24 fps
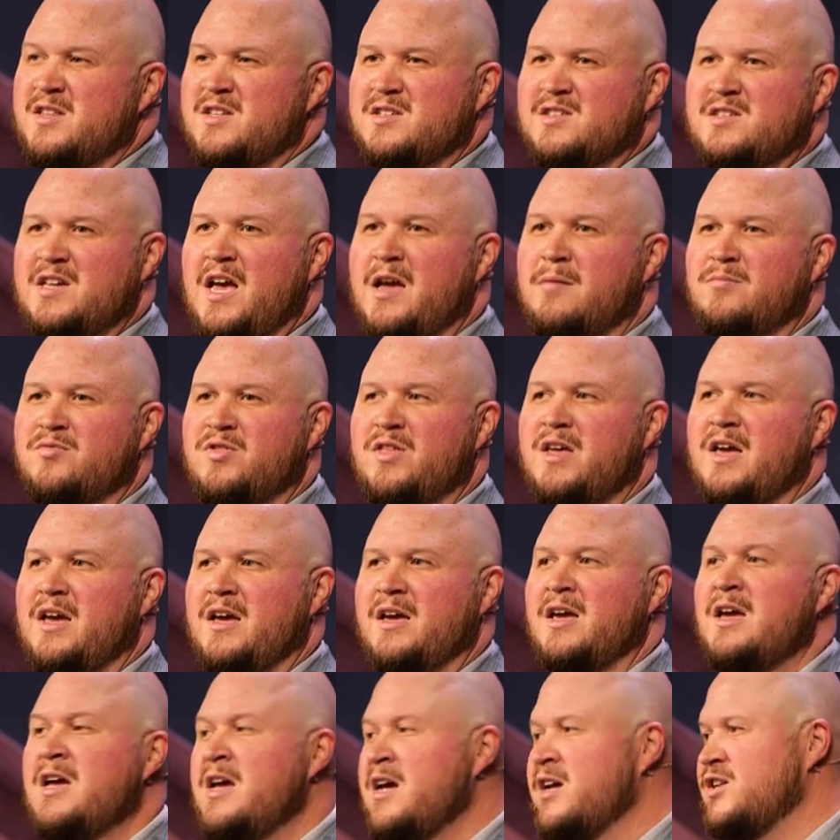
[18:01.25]
the same
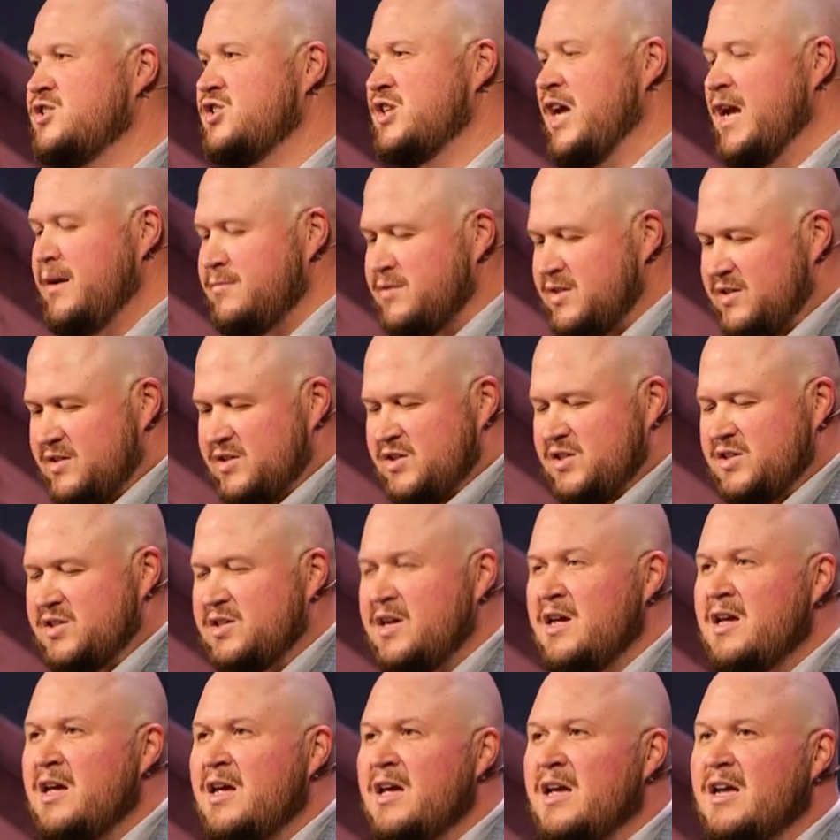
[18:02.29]
thing. James is just
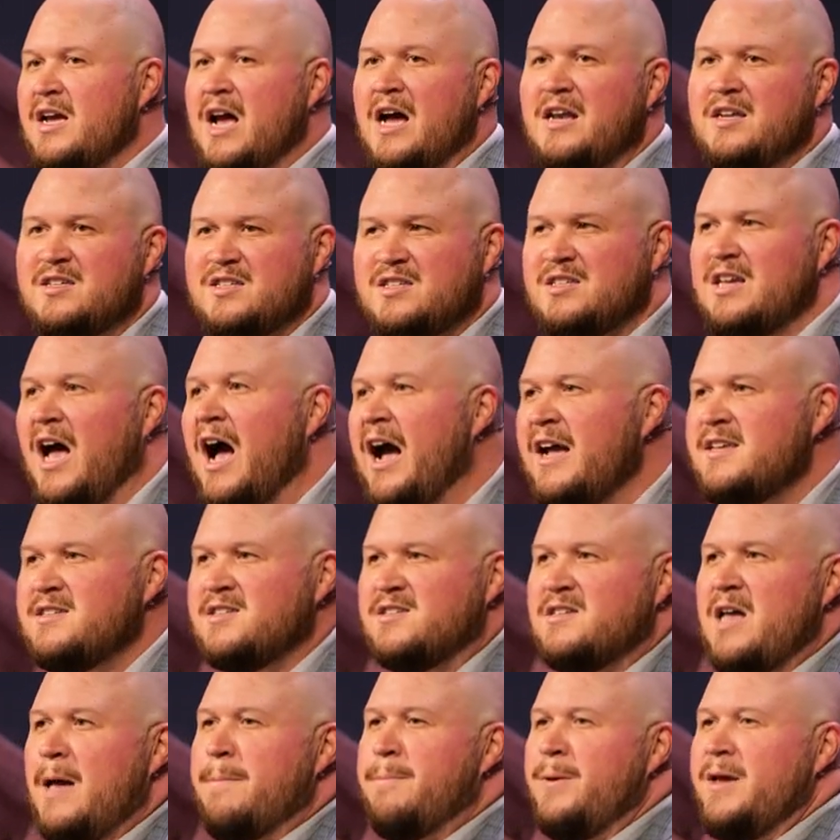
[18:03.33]
kind of
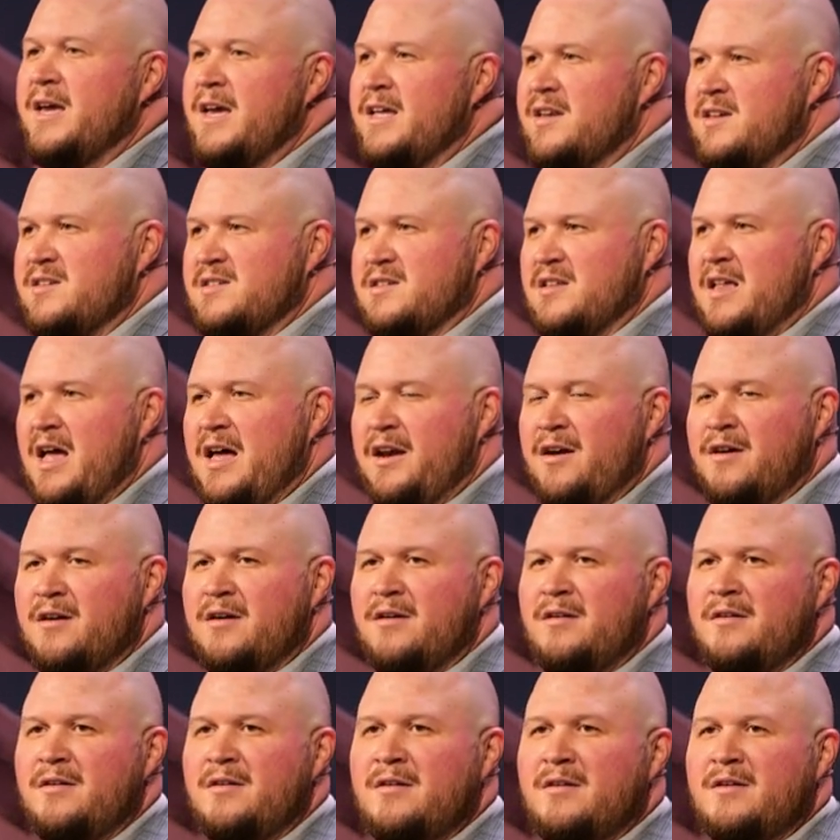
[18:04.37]
sidestepping in his
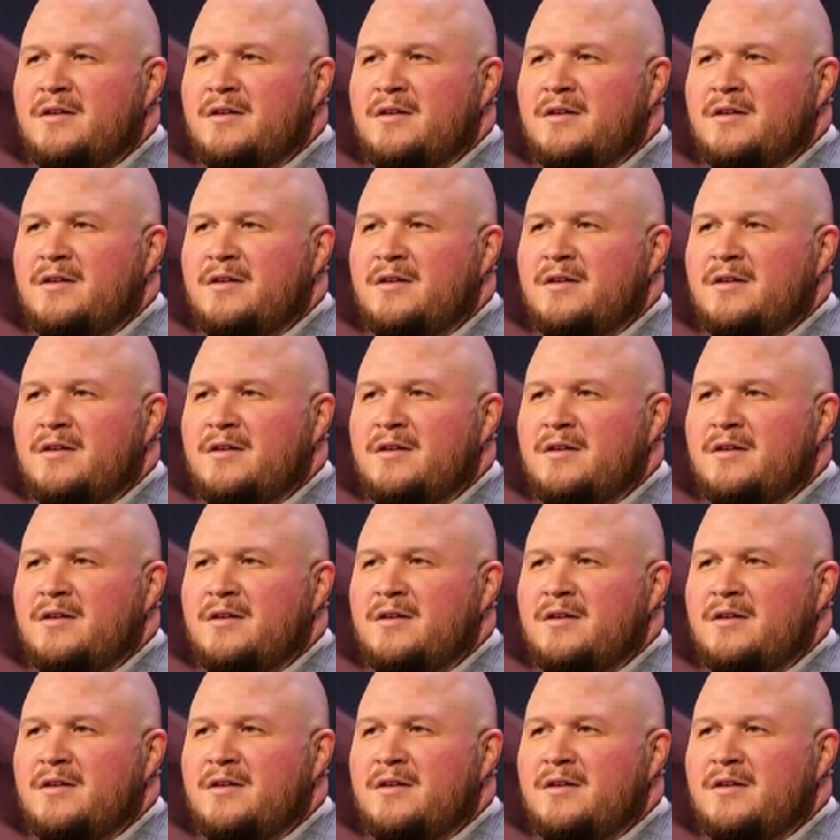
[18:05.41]
letter.